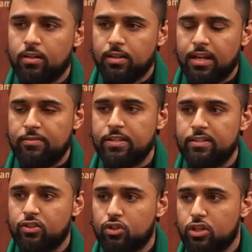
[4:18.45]

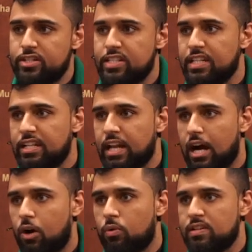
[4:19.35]
11, 13
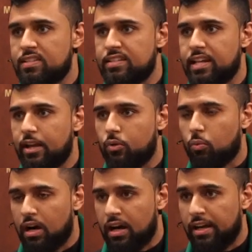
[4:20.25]
hours a day.
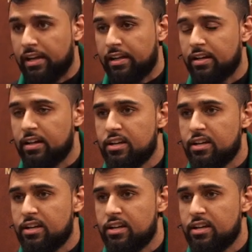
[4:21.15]
Why?